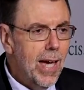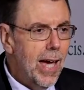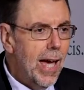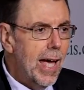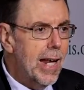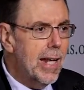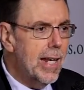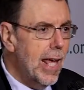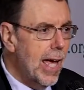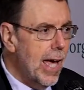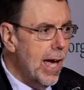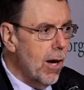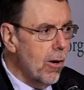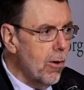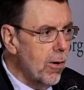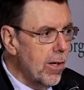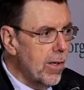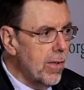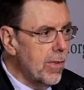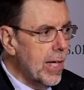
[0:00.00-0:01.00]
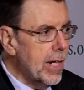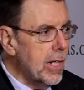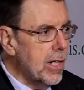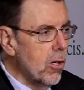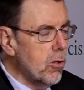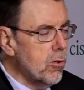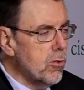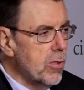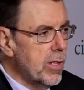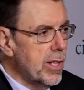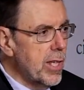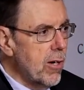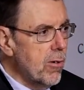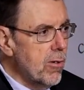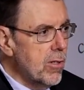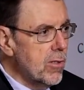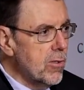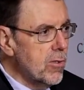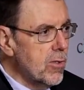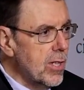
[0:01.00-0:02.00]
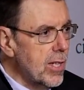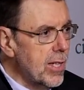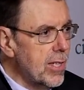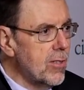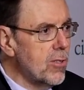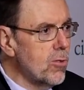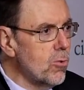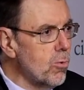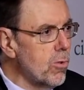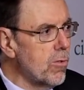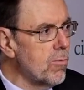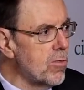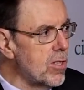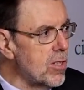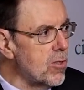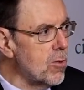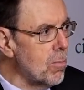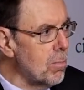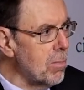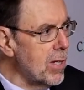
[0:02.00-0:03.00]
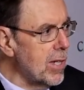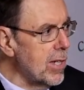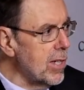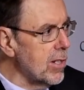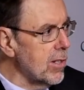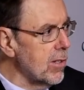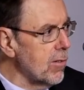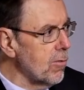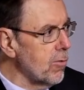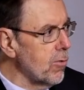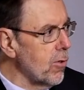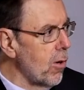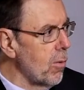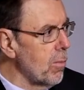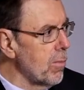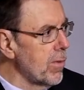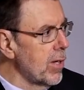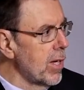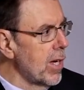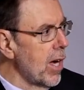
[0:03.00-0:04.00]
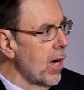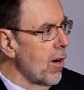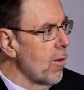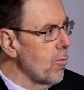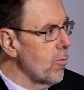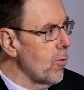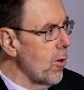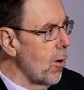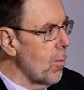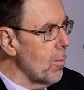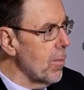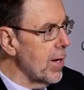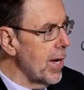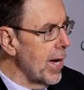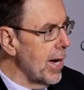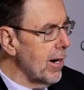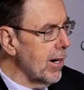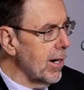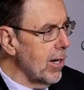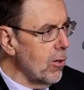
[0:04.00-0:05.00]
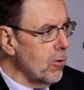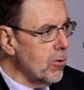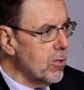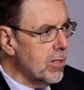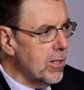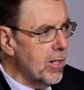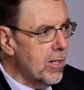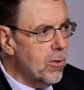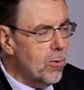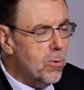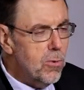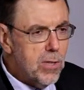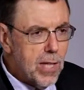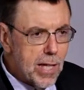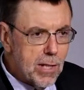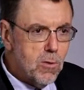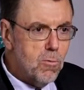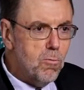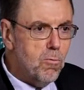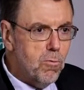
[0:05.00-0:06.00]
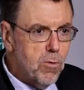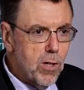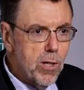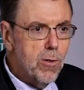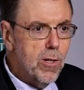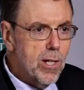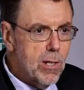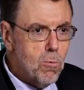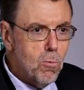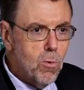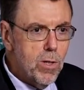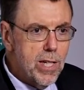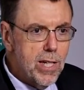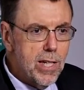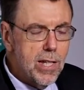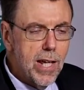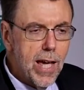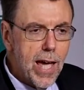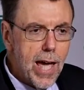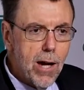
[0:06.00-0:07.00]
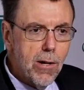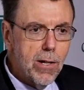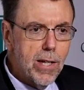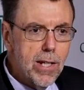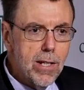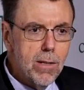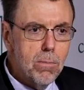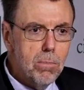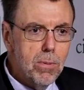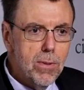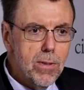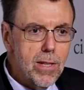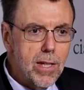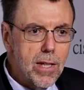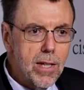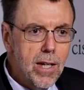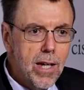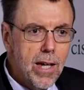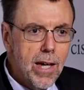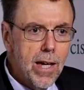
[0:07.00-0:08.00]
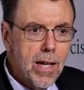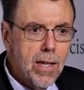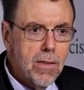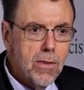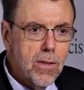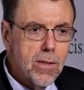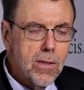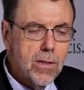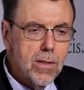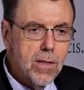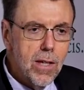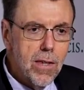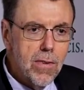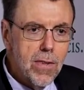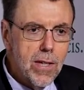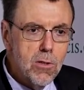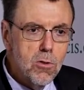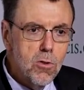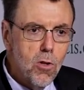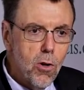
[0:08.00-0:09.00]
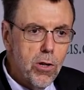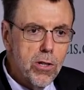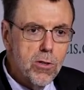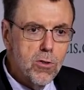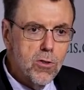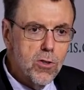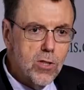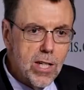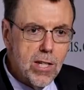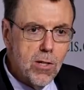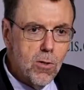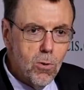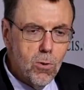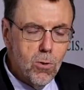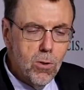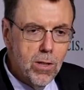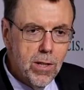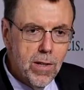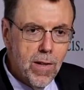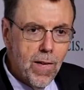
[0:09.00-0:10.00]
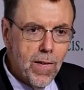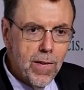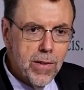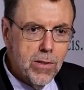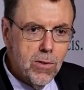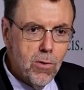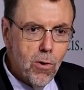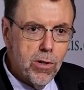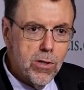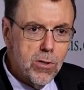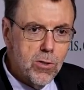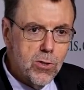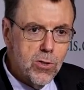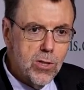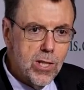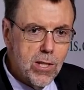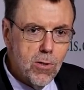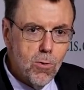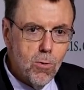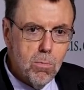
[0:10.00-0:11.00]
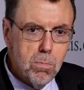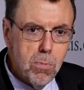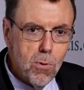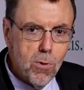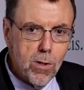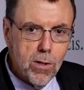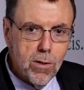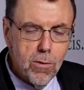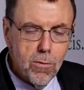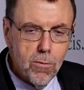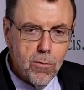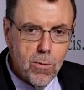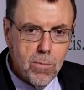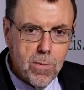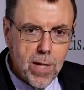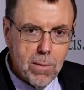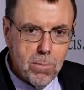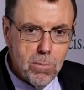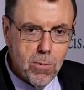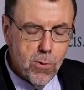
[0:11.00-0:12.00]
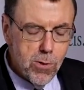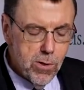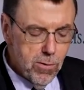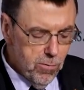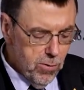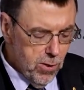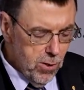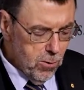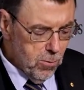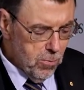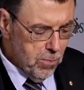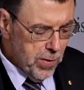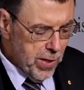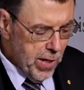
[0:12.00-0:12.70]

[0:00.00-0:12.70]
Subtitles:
And now that cultural inheritance is sort of disappeared from our culture. And I thought, that's very weird. How can it be that there's not a single book from that point of view?